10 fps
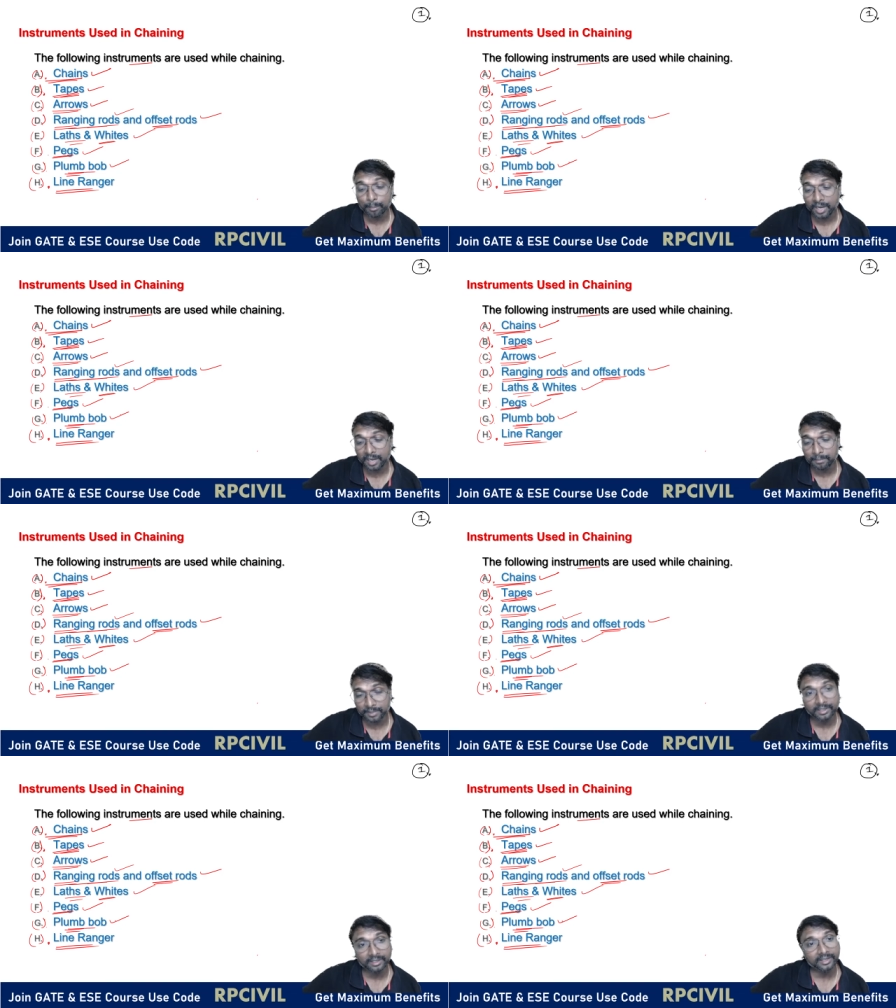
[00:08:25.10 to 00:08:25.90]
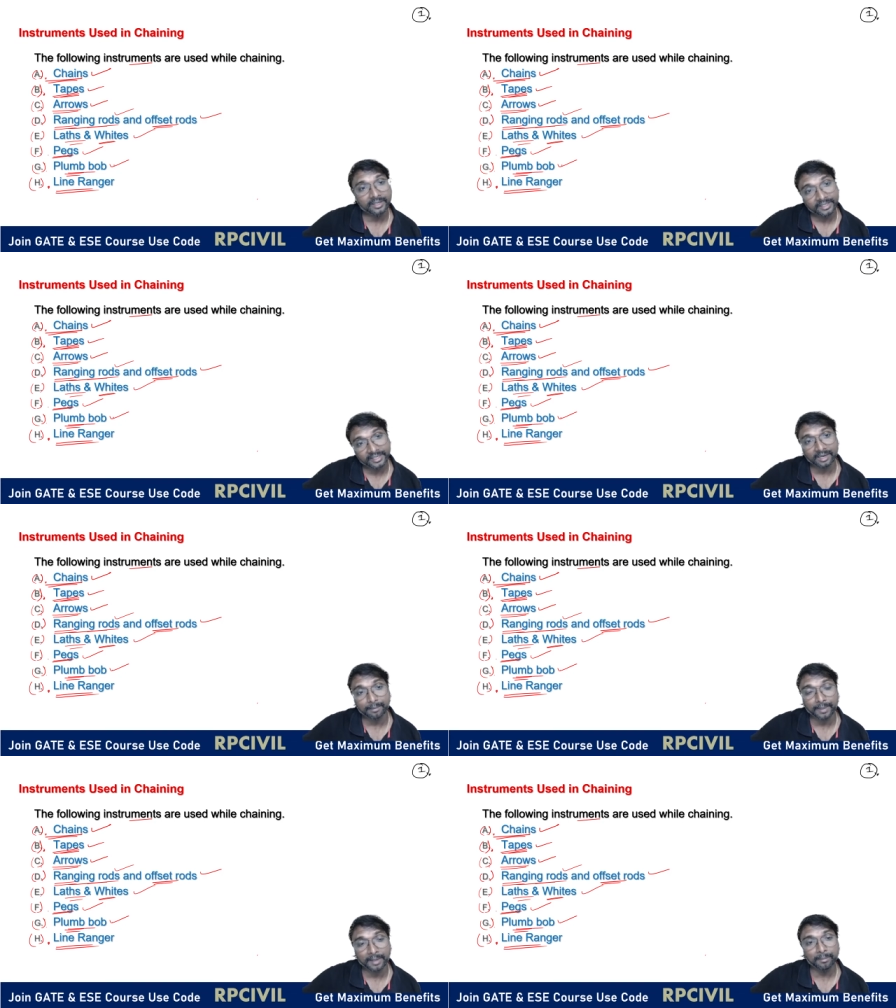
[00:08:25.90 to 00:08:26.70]
bob, yeah,
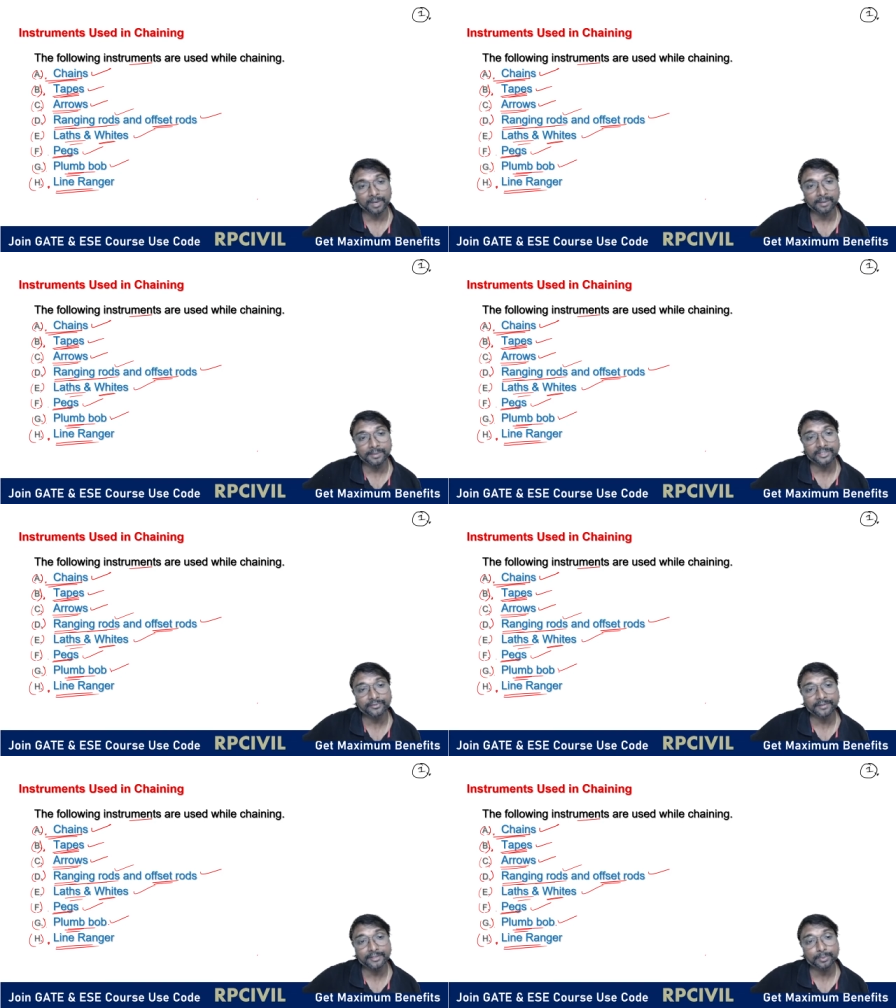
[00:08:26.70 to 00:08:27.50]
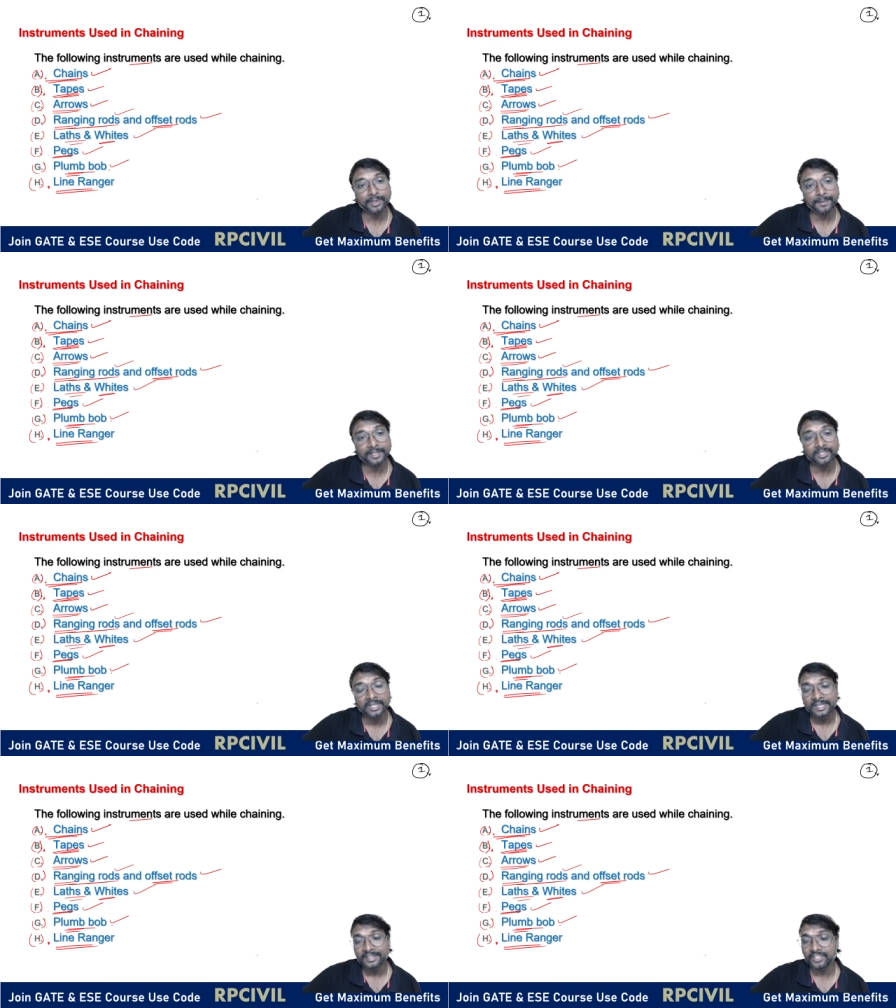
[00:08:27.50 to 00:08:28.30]
plumb bob is for which purpose?
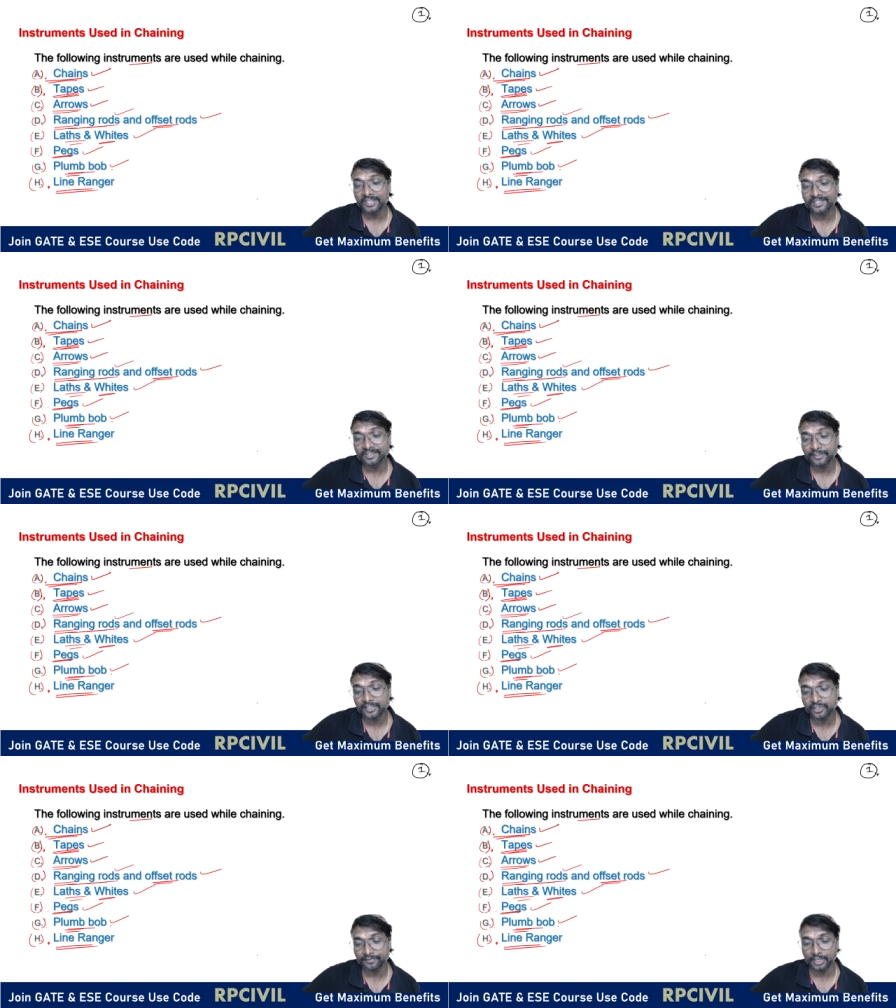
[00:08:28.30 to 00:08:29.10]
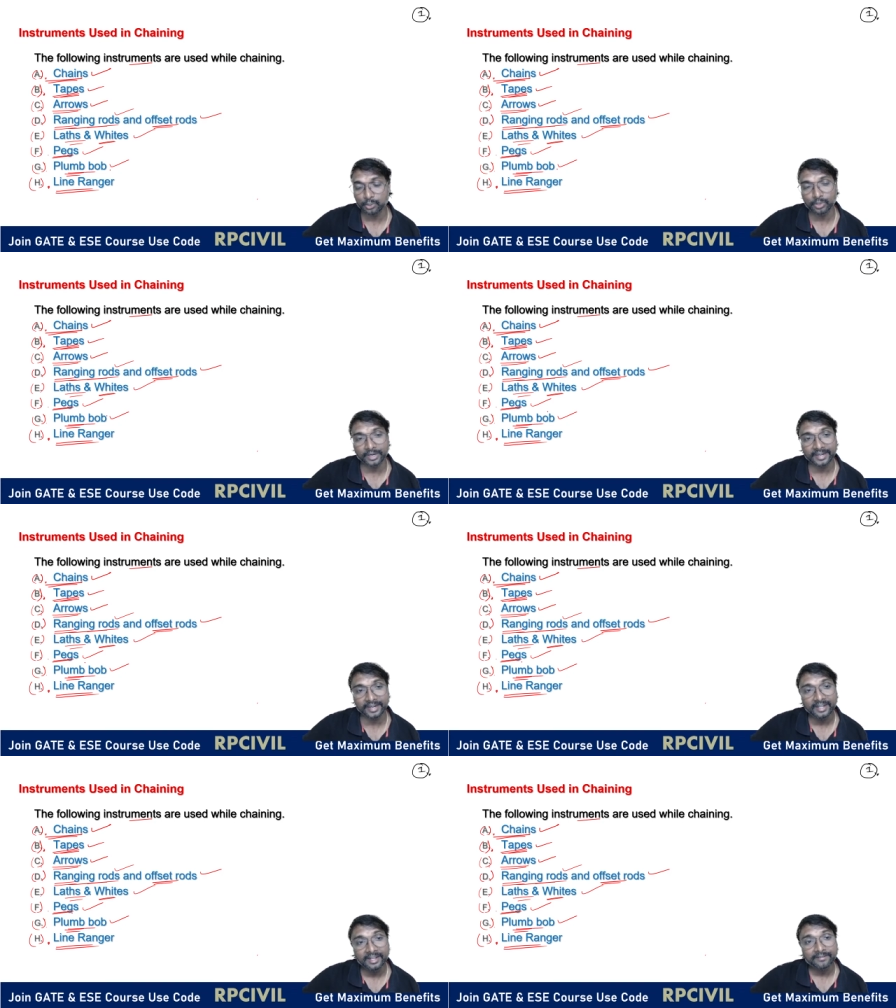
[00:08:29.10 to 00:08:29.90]
Just for shifting only,
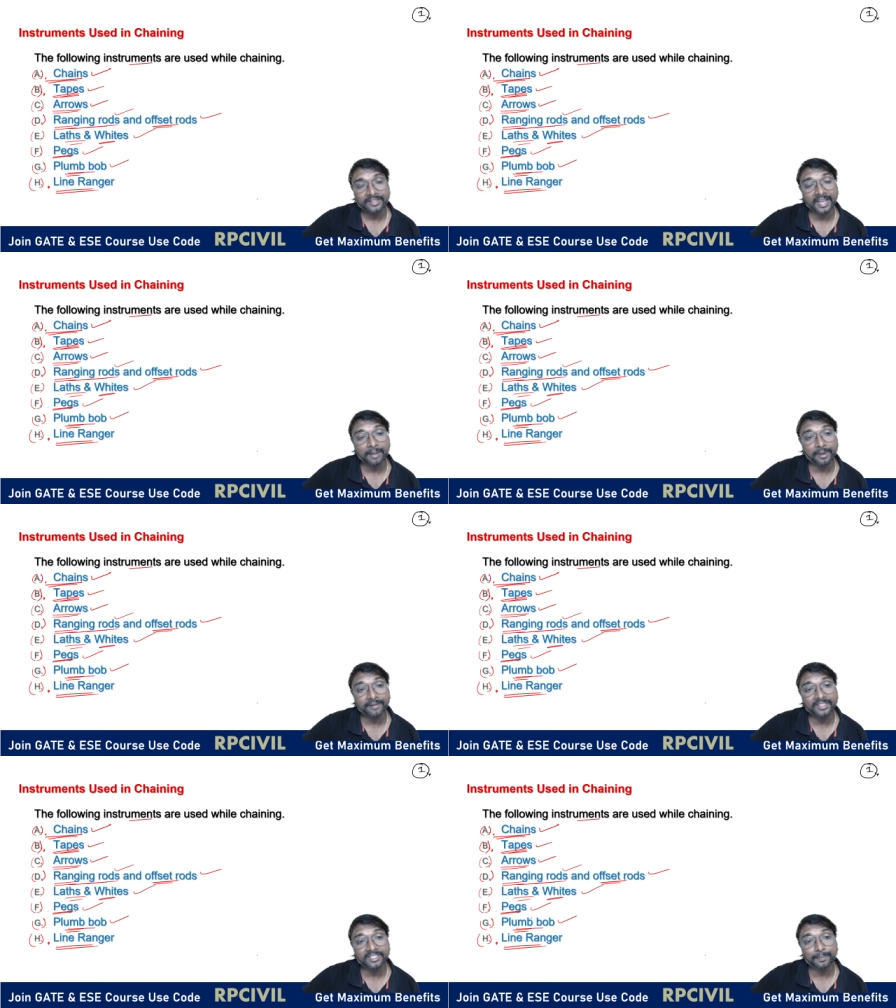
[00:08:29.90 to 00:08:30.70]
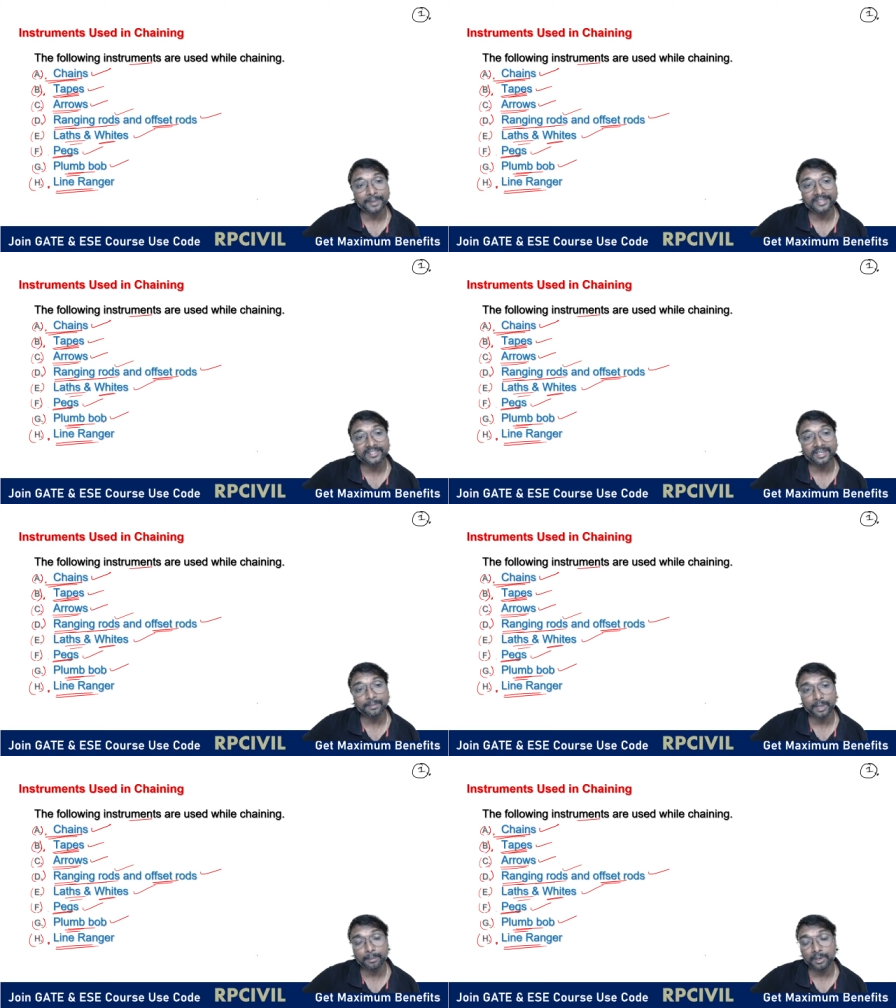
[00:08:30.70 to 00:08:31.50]
right? With the help of these pegs and
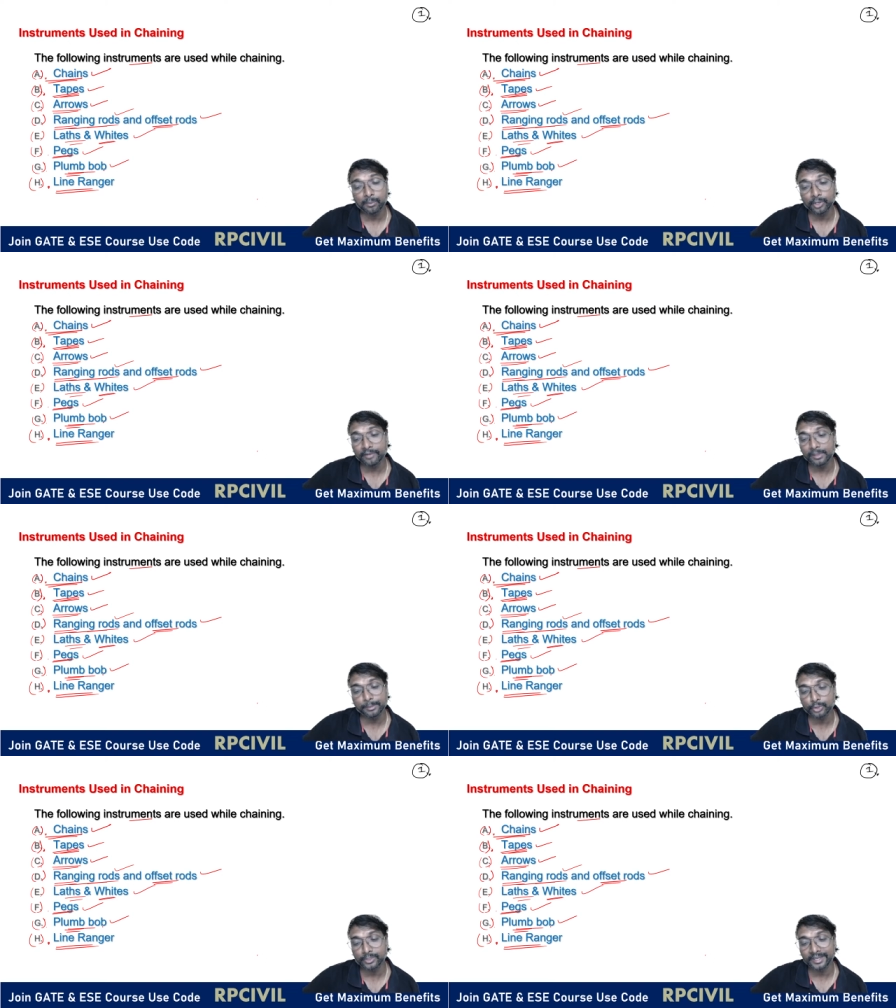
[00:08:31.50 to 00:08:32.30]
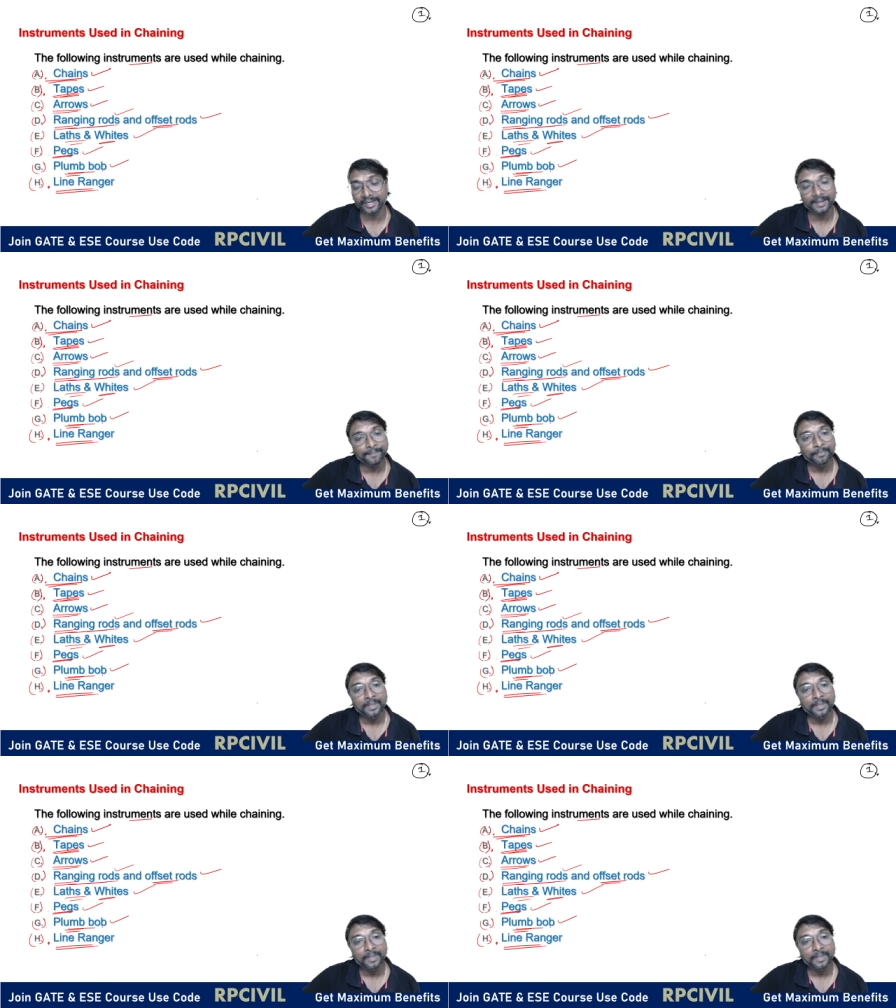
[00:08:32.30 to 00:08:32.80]
plumb bob only we will be using it, right?